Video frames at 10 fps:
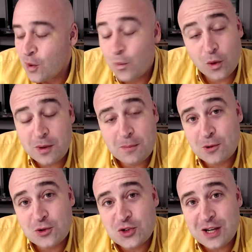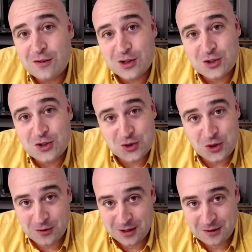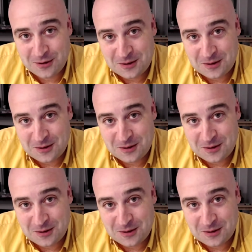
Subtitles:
will be perceived as conservative.